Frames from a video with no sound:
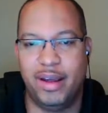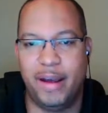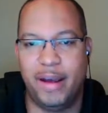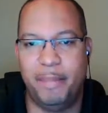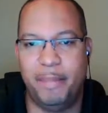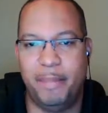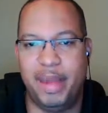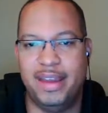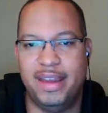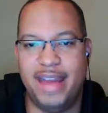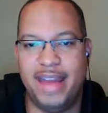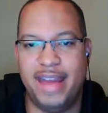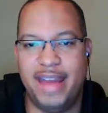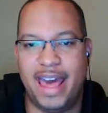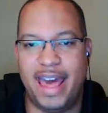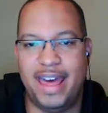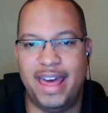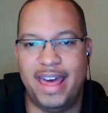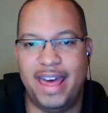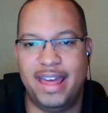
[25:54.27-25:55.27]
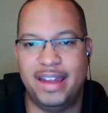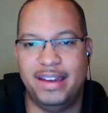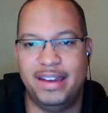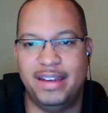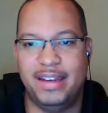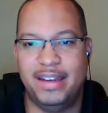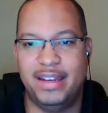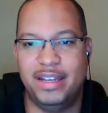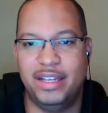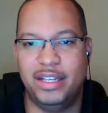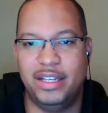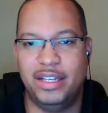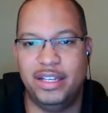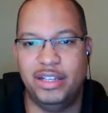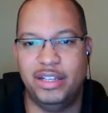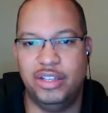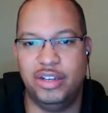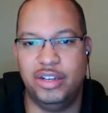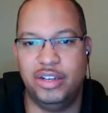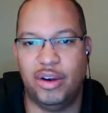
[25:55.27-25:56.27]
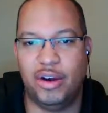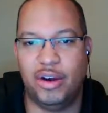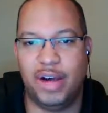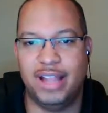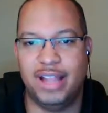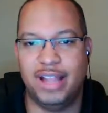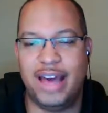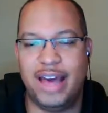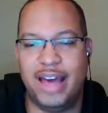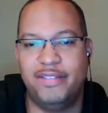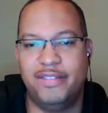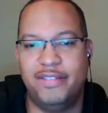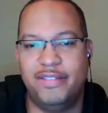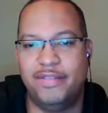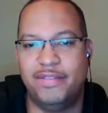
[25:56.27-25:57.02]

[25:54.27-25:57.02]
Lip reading: a paid ad, a lot